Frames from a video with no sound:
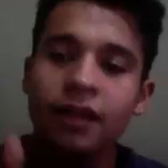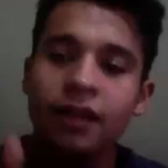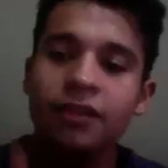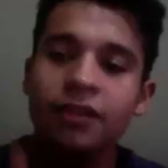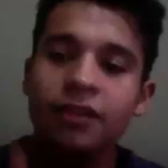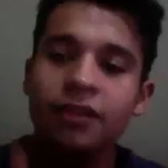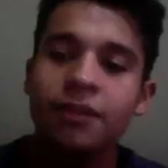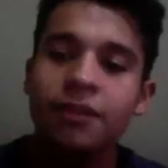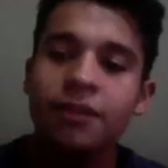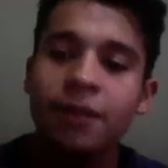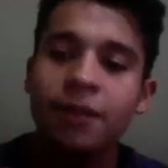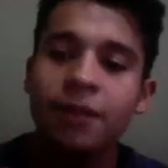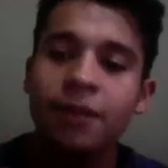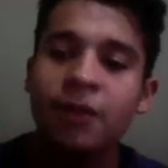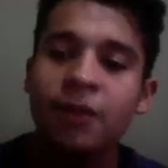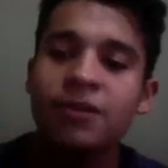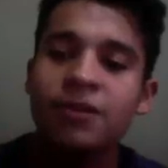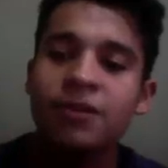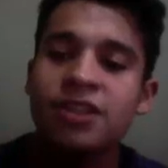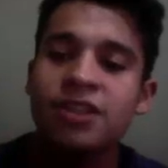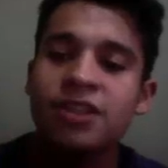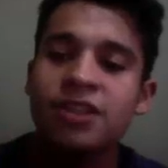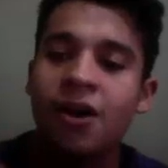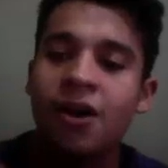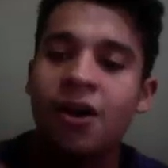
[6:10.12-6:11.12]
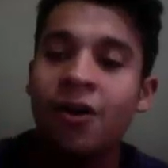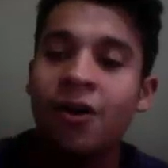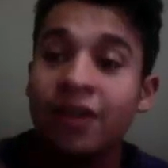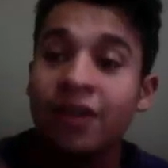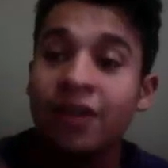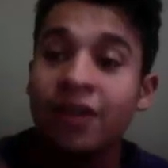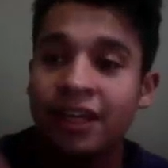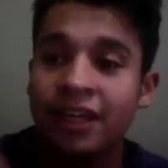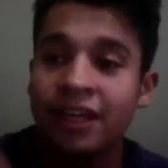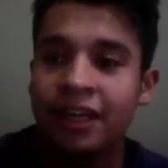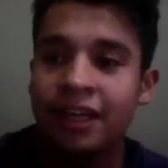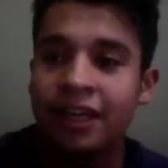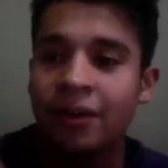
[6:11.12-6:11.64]
The penguins are
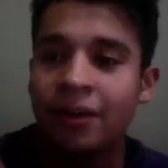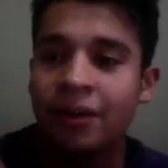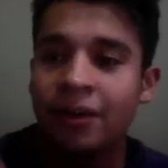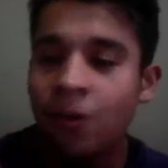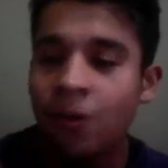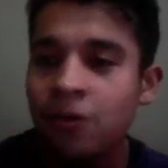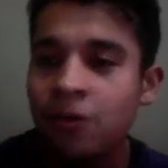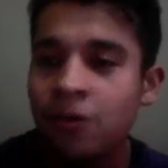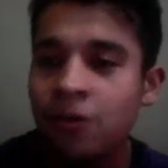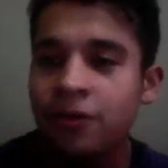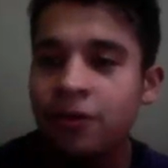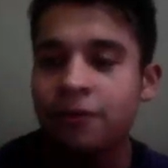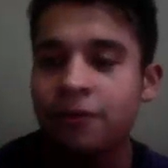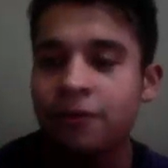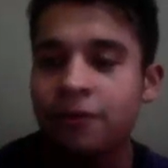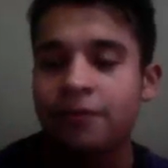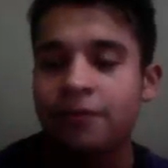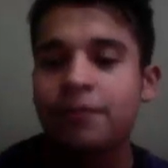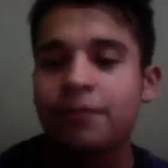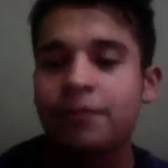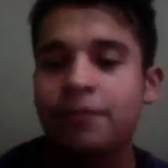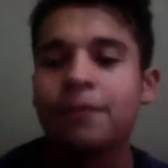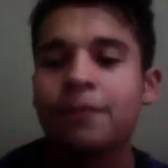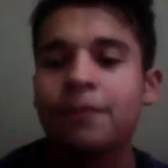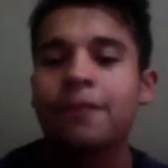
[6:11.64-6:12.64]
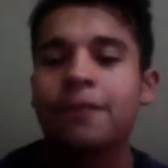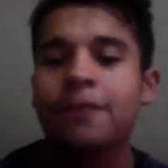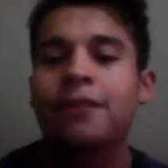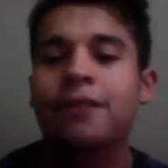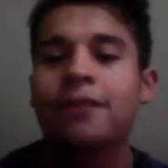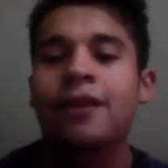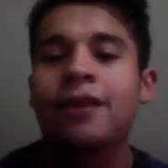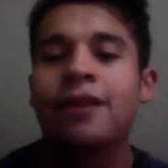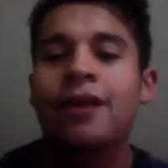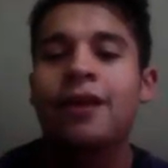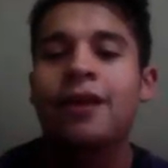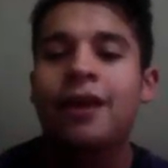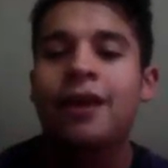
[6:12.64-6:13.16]
getting older.
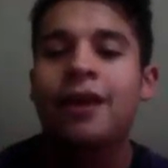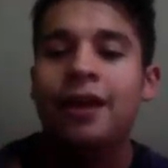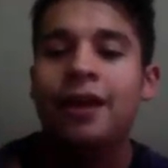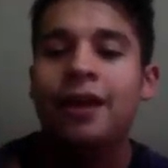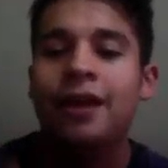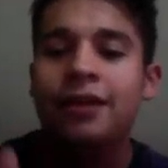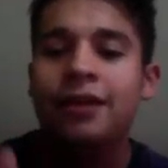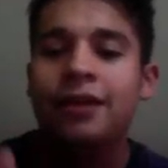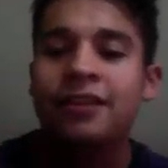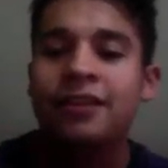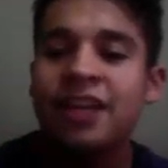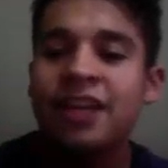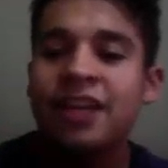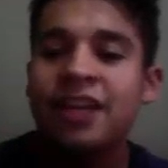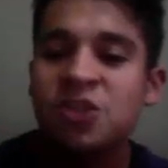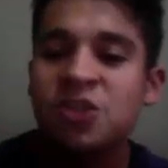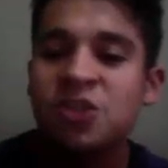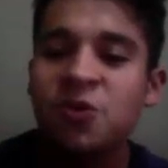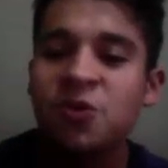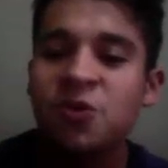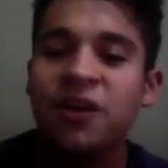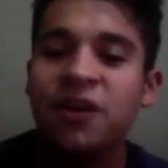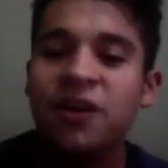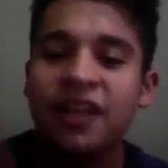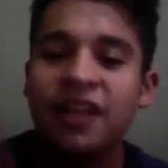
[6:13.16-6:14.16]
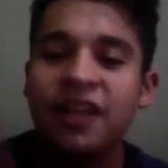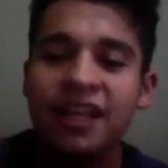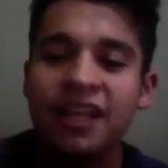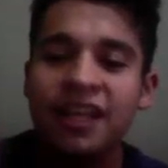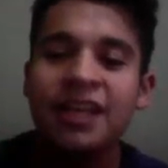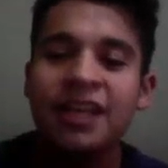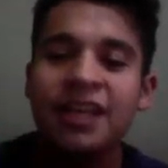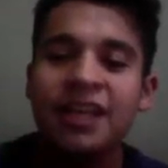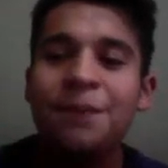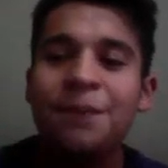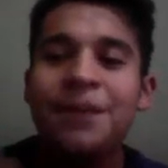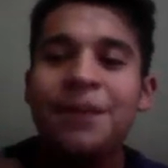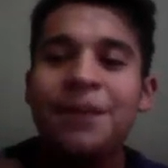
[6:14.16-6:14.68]
The next one.
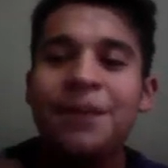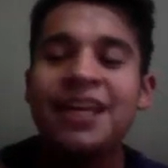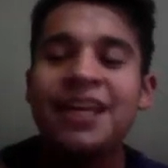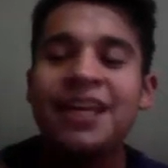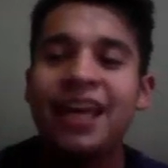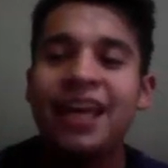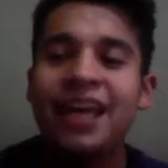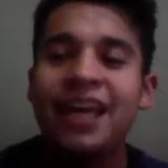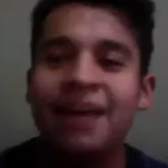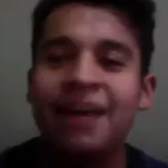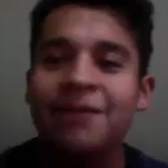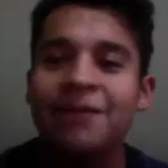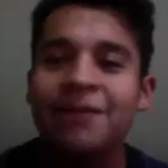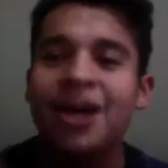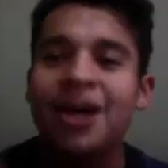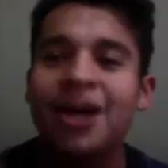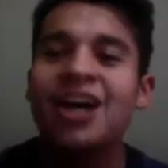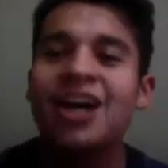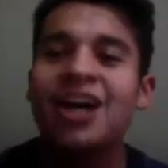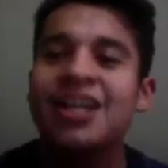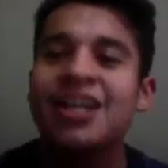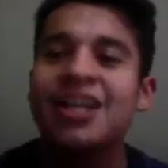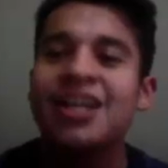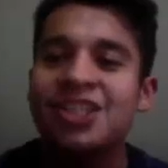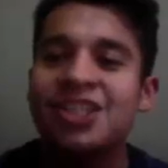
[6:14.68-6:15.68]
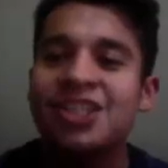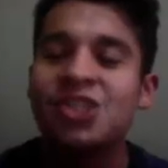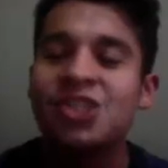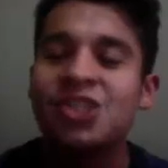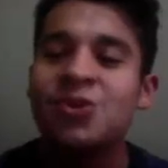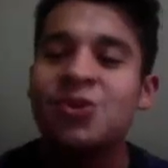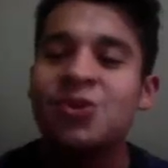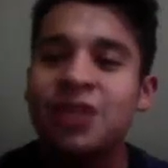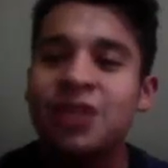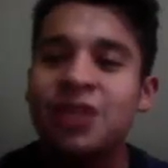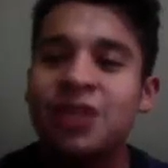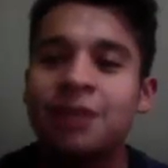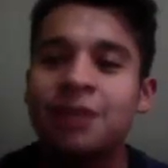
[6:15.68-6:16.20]
He became a
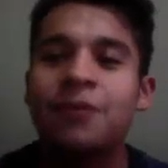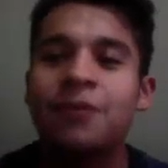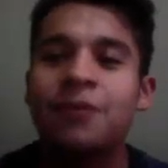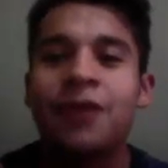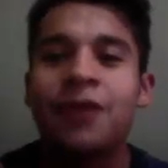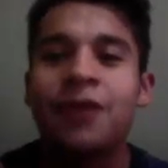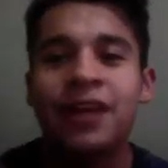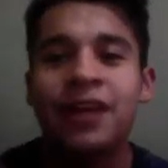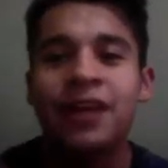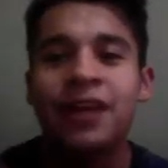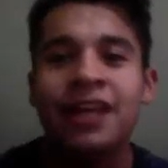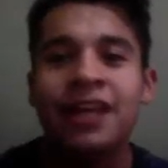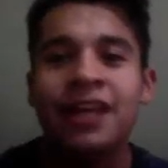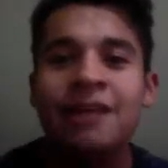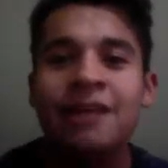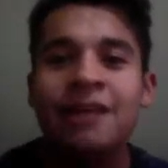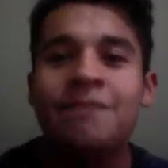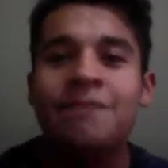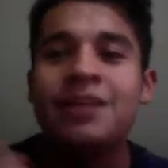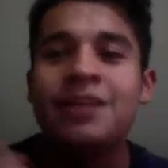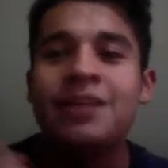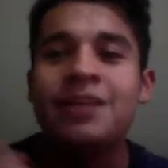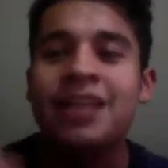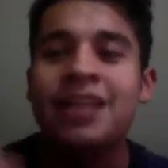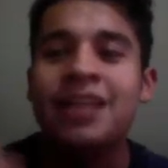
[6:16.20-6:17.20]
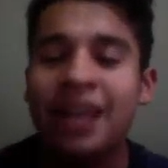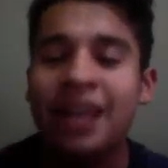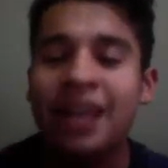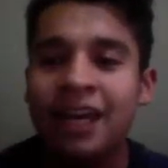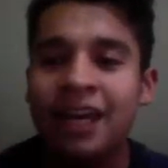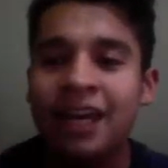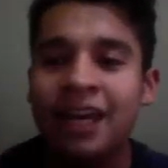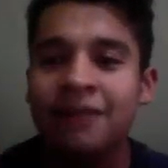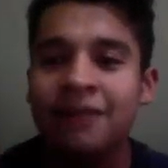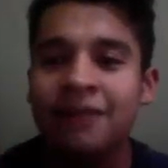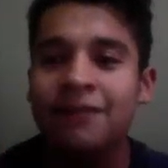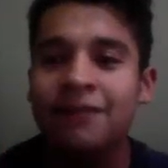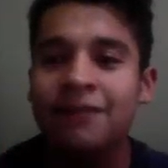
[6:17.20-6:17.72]
zookeeper. He
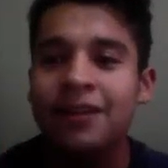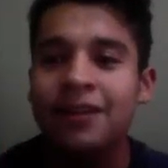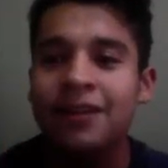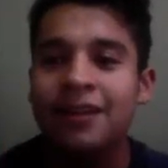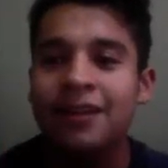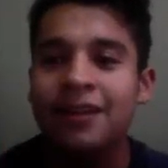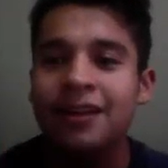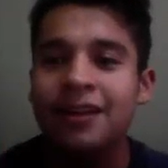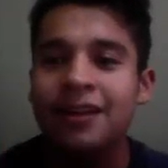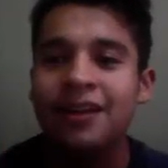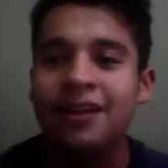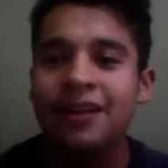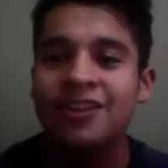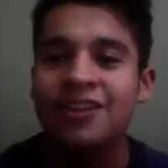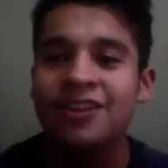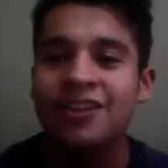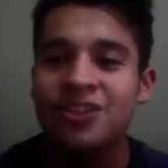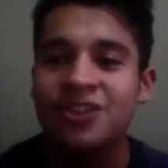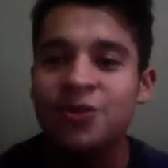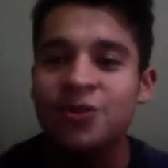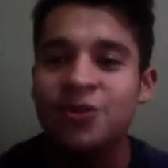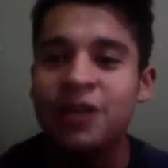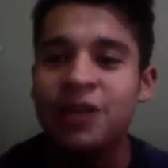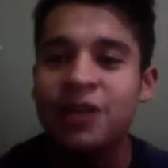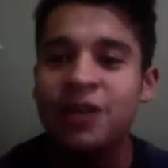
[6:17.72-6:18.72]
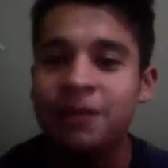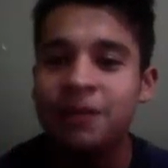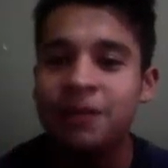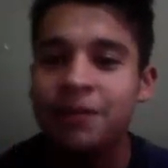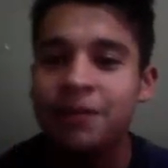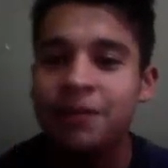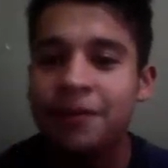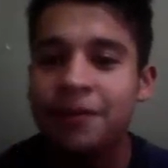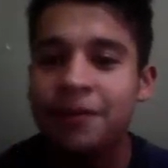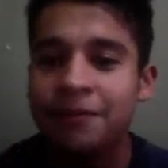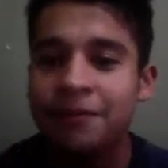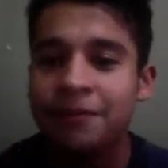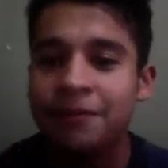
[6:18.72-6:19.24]
became a zookeeper.